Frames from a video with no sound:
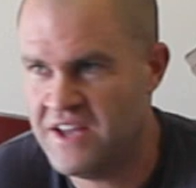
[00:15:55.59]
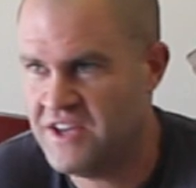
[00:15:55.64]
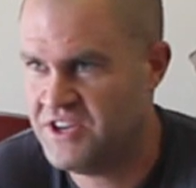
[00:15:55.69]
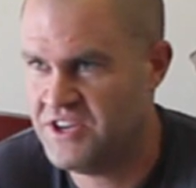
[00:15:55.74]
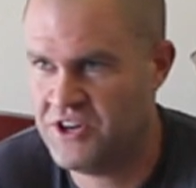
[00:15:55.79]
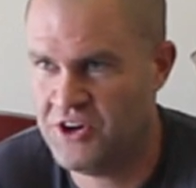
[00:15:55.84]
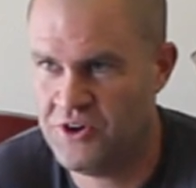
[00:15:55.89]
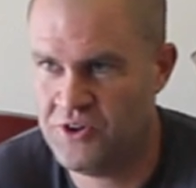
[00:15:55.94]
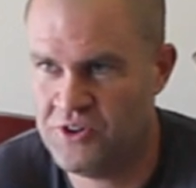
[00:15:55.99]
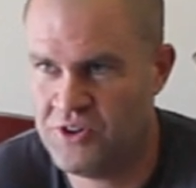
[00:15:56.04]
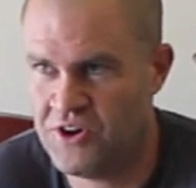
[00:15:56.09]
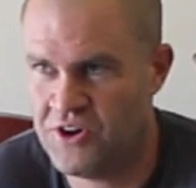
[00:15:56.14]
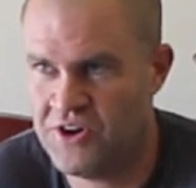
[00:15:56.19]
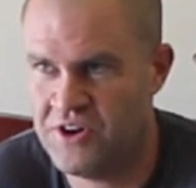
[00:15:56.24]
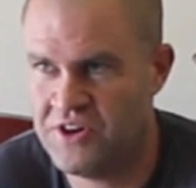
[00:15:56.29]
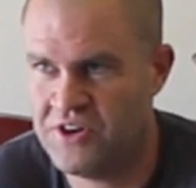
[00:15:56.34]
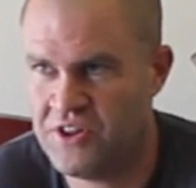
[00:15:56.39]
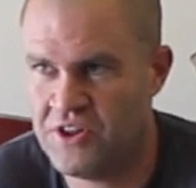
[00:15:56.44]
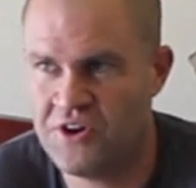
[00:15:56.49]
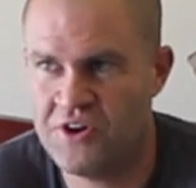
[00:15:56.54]
You know,
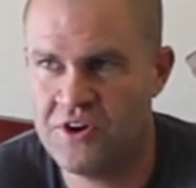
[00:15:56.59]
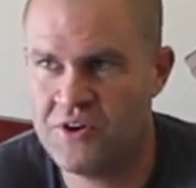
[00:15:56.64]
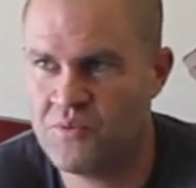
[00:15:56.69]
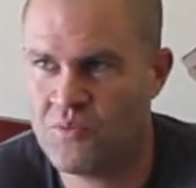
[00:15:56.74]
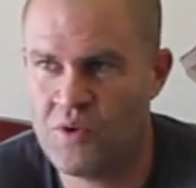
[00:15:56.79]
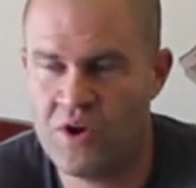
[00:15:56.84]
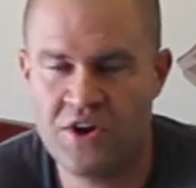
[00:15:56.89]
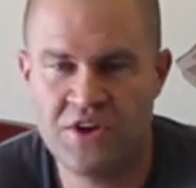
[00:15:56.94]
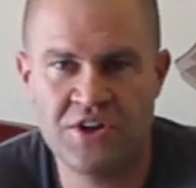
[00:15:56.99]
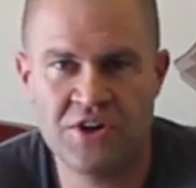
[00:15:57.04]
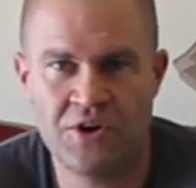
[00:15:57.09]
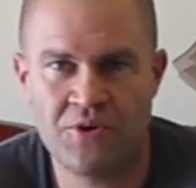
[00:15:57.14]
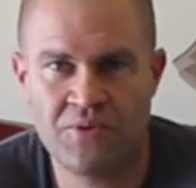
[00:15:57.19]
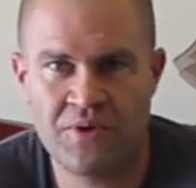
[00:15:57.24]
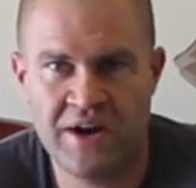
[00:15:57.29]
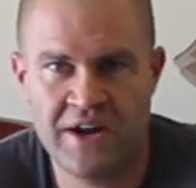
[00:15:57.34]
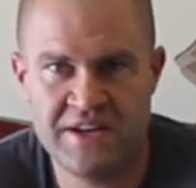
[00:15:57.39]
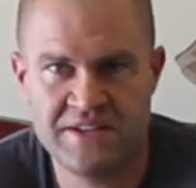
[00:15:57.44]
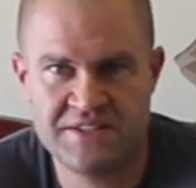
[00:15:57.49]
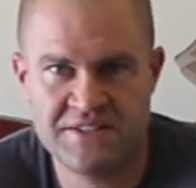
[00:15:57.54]
learn learn where you can go
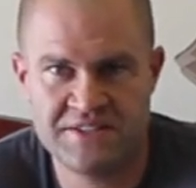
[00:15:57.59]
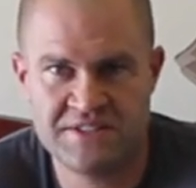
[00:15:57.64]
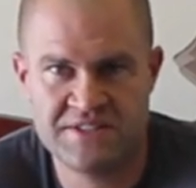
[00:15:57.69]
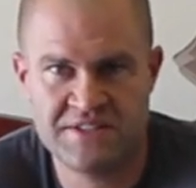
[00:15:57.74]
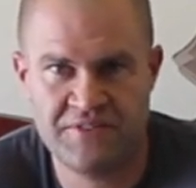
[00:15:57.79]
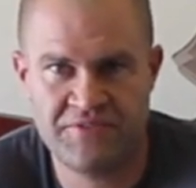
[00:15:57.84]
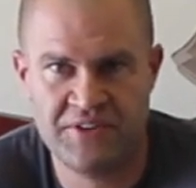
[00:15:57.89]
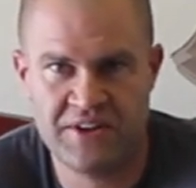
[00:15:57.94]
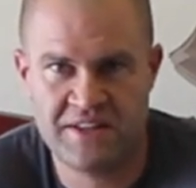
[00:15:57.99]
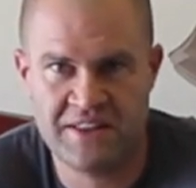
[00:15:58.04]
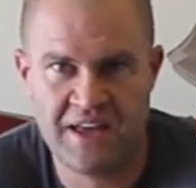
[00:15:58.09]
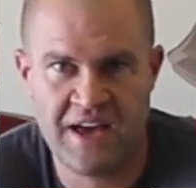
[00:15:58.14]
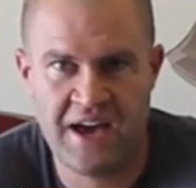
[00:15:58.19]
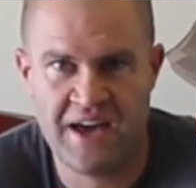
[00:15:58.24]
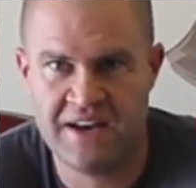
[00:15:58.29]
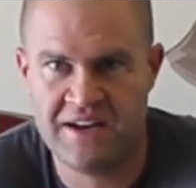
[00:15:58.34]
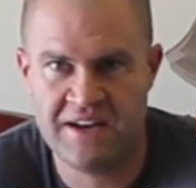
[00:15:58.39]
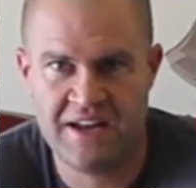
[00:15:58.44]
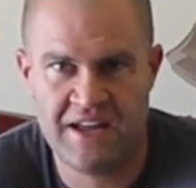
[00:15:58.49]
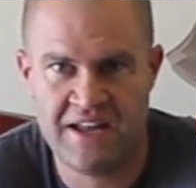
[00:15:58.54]
race and stuff like
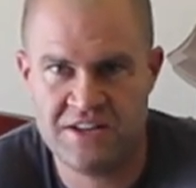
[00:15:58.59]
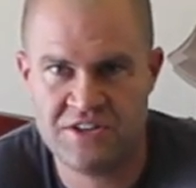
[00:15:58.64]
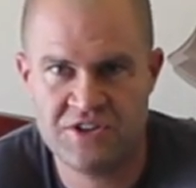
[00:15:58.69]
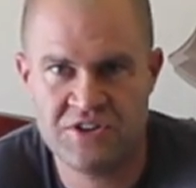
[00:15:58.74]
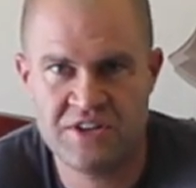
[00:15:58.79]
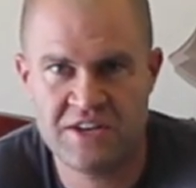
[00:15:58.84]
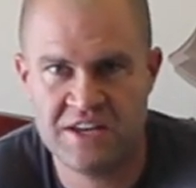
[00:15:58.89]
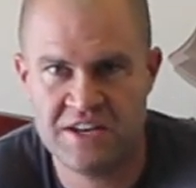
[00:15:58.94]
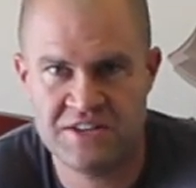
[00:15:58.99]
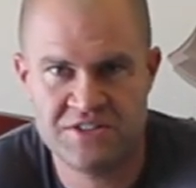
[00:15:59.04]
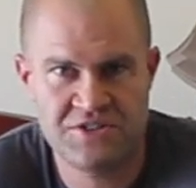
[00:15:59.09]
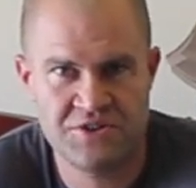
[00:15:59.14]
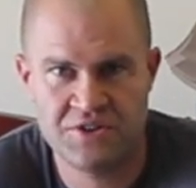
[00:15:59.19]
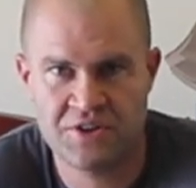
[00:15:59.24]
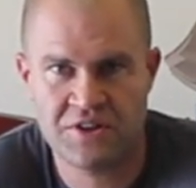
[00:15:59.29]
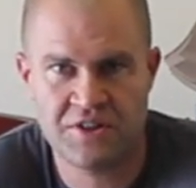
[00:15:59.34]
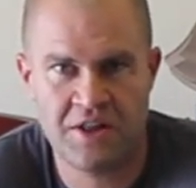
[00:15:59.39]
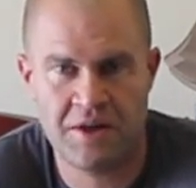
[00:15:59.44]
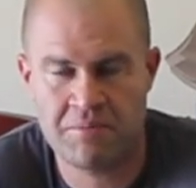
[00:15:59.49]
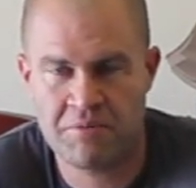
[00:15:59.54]
that, and, and you can get into the
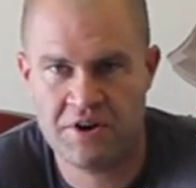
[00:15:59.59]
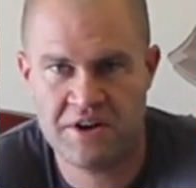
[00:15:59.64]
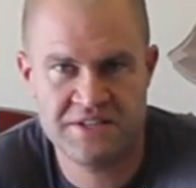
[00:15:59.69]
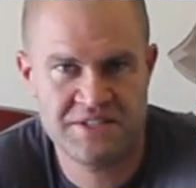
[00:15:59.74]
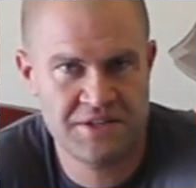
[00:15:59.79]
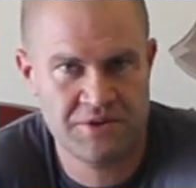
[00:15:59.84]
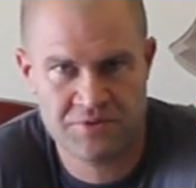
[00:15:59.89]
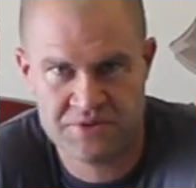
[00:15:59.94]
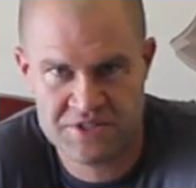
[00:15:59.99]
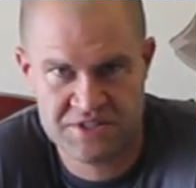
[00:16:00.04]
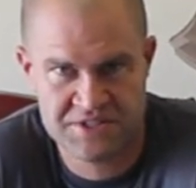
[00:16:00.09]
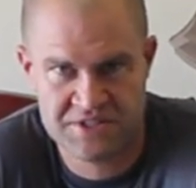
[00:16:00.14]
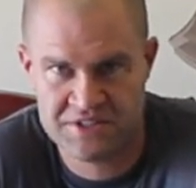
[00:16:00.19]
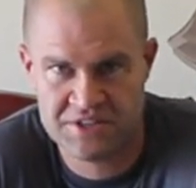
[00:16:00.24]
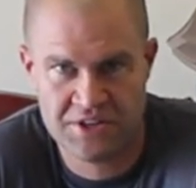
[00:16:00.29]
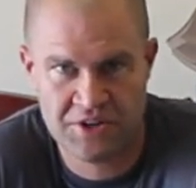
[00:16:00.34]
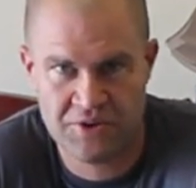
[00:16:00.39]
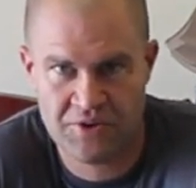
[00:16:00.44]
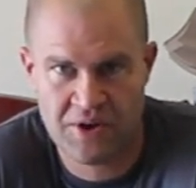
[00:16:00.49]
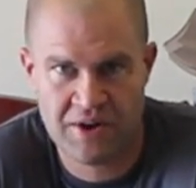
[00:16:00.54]
club racing, which is
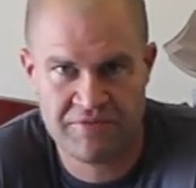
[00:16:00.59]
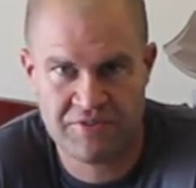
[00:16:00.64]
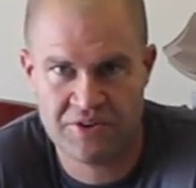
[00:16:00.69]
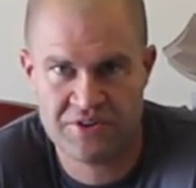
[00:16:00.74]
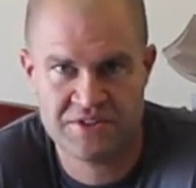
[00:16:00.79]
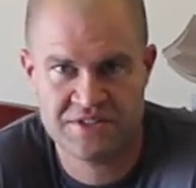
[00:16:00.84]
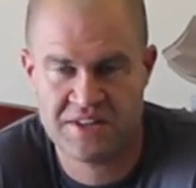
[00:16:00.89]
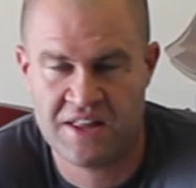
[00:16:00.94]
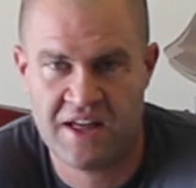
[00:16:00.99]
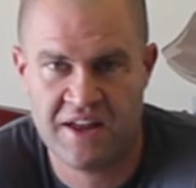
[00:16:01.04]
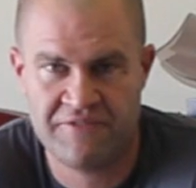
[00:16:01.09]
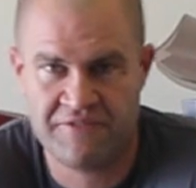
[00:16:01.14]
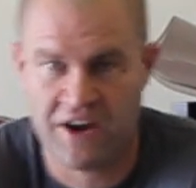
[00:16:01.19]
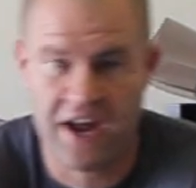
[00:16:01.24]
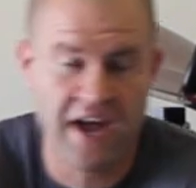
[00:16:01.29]
you know I've heard lot of fun.